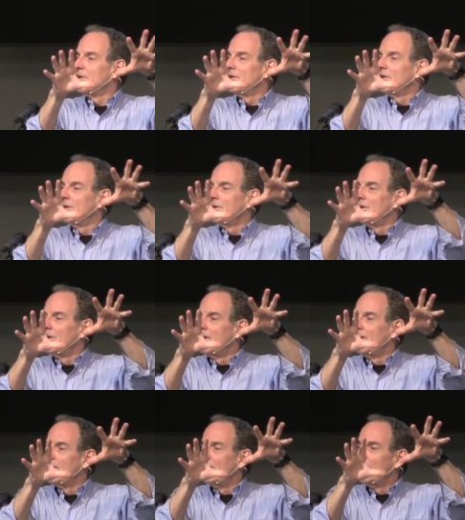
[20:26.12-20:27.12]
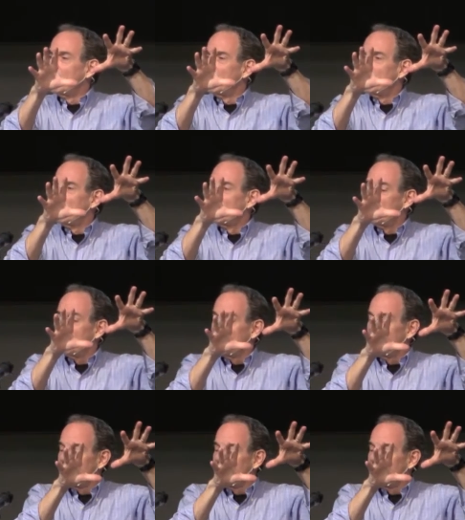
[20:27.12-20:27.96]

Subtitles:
(silence)